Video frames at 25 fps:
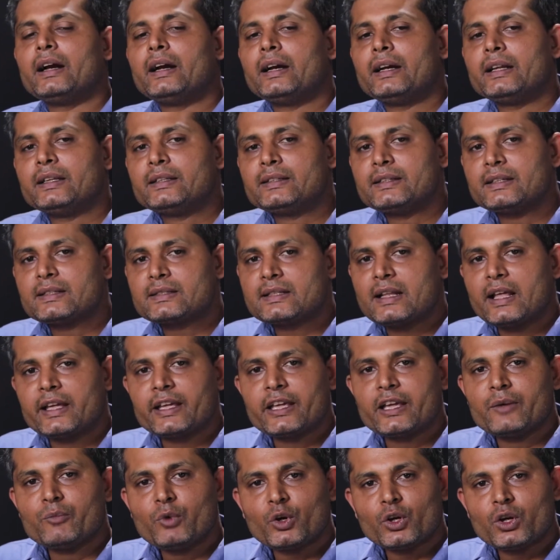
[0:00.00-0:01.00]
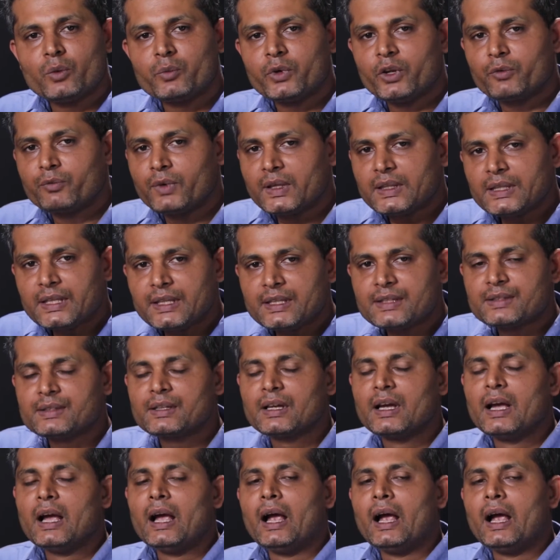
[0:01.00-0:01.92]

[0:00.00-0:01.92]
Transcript: diseases like hemoglobinopathies,